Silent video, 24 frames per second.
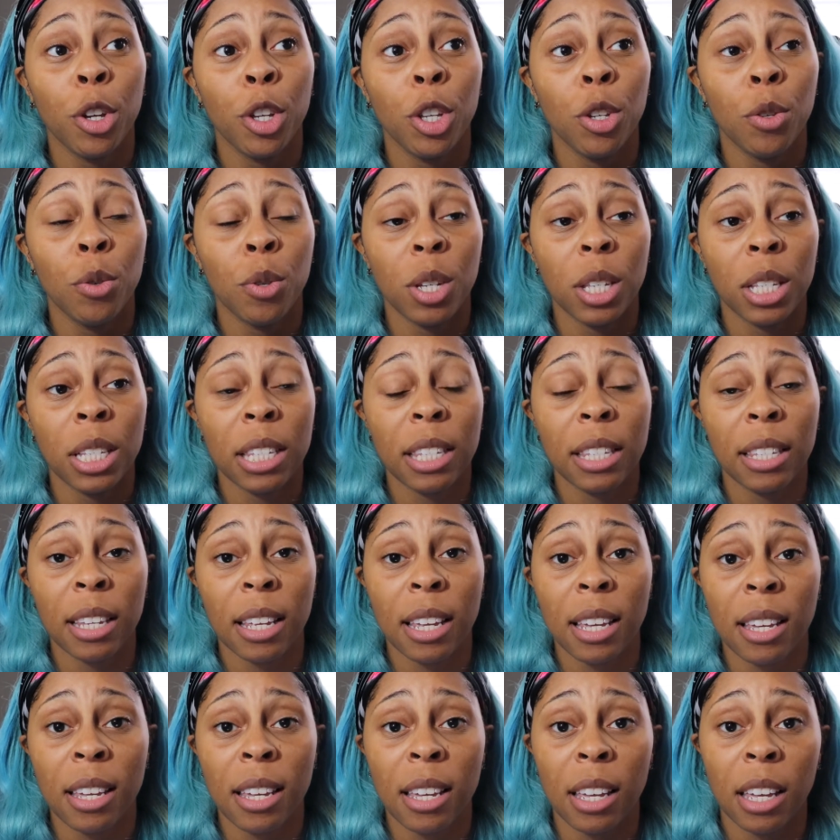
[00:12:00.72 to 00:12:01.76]
you can
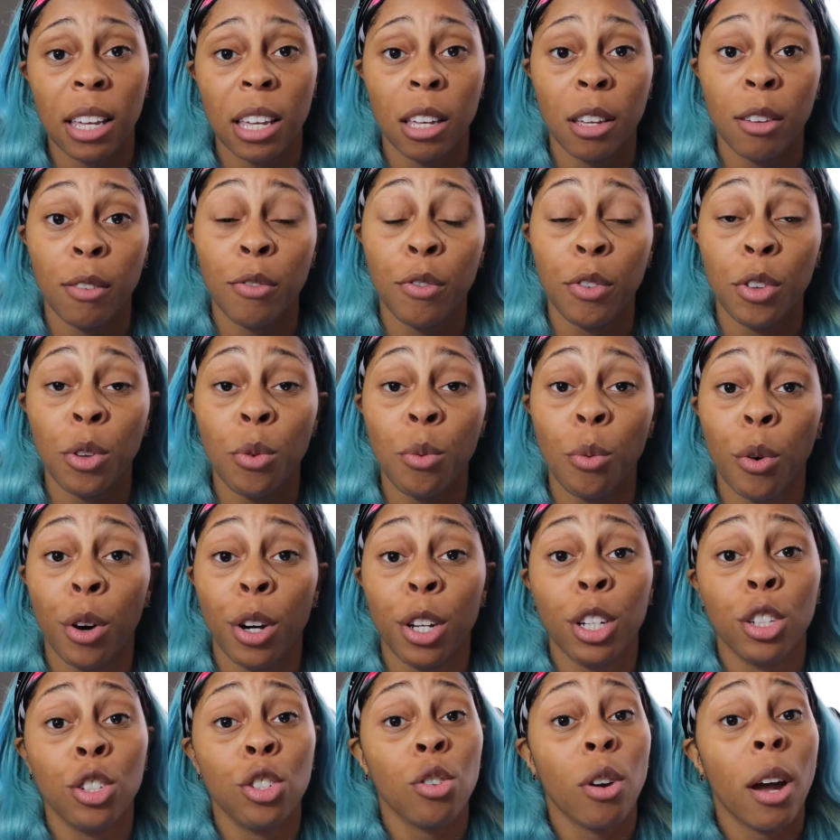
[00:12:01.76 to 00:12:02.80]
see if you
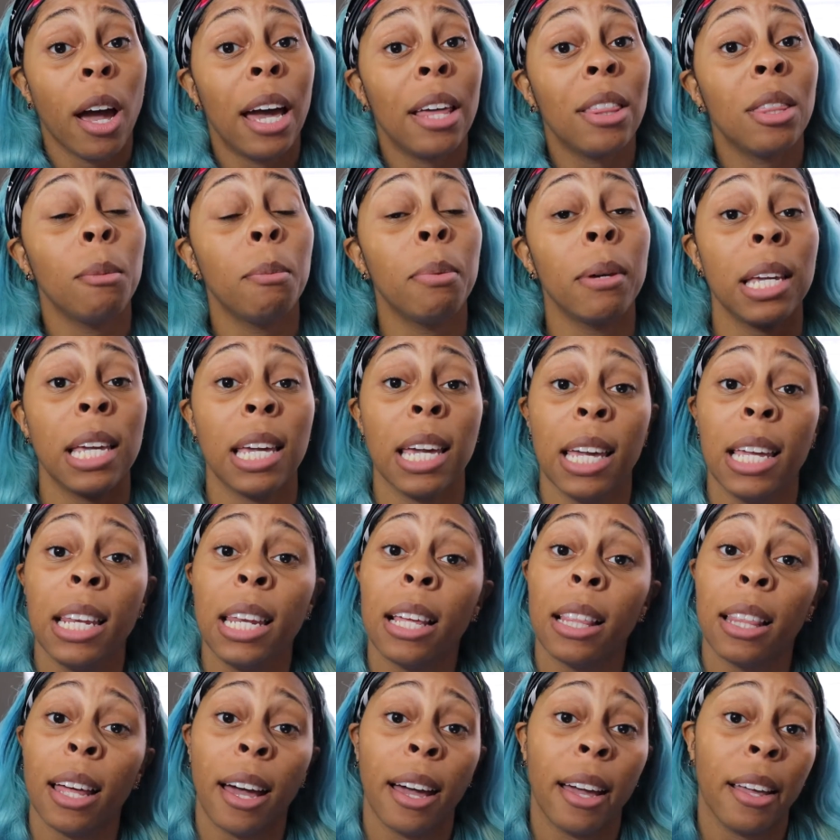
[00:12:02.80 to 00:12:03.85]
want to try the
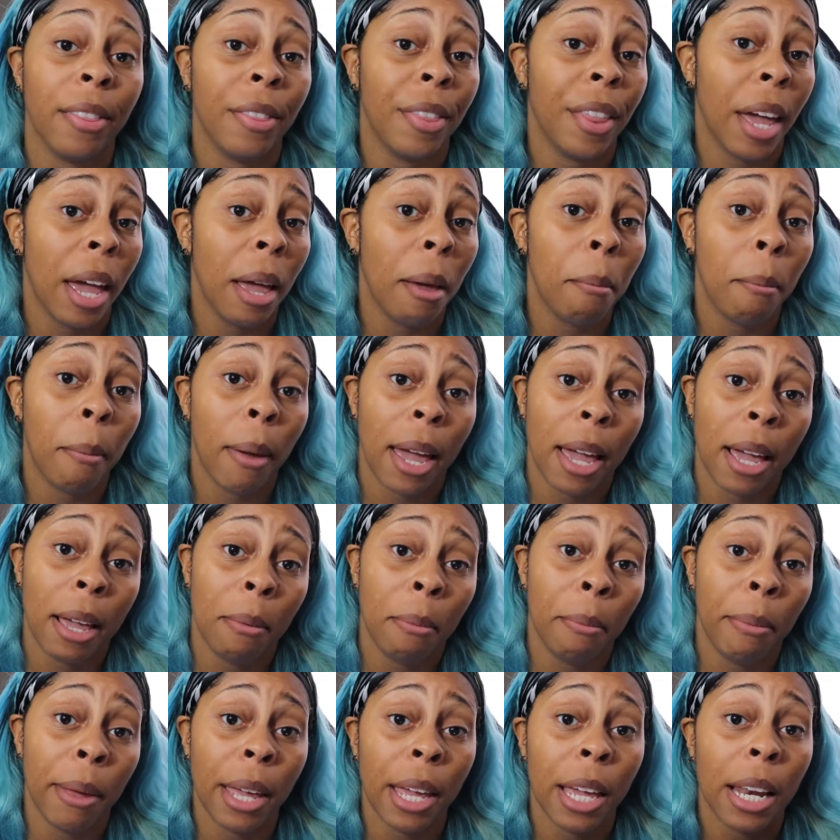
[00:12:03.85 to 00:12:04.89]
bikini line. That may
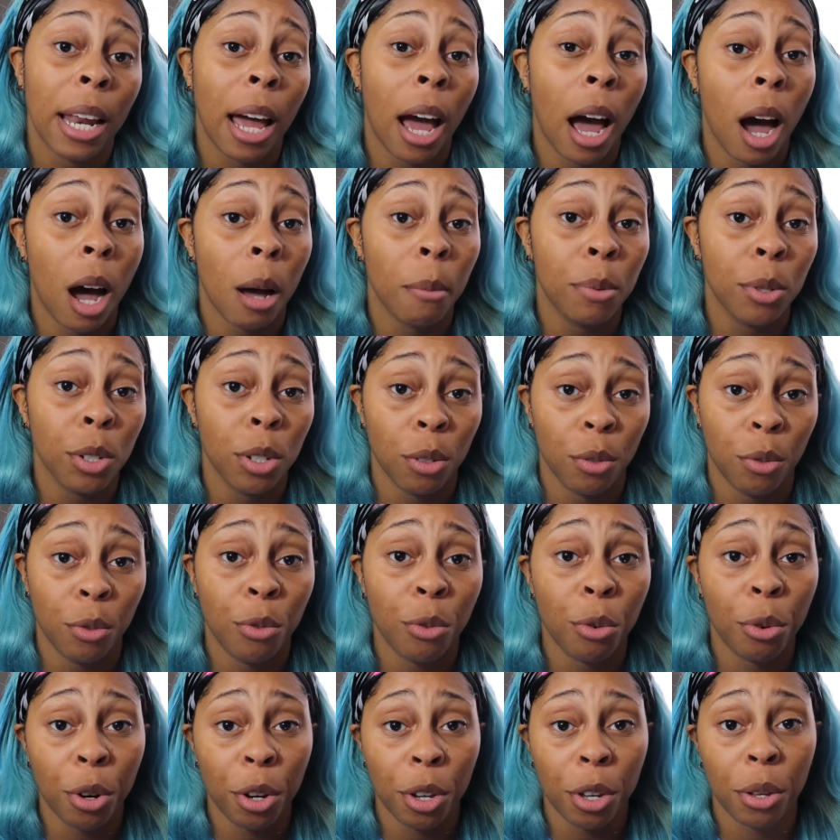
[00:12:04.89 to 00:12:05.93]
be an option
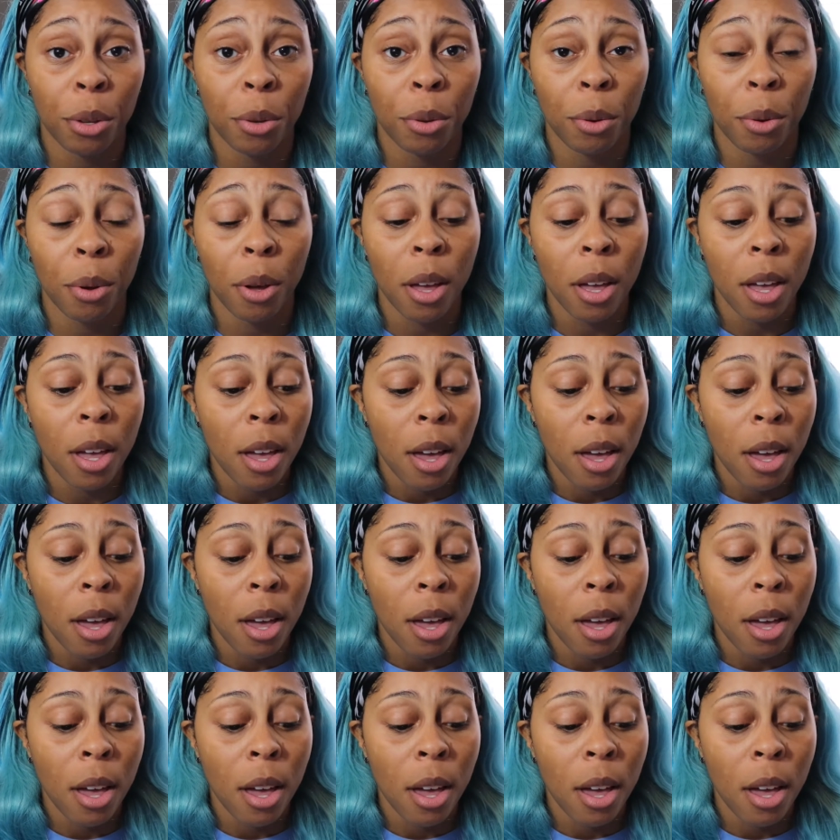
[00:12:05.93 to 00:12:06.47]
for you.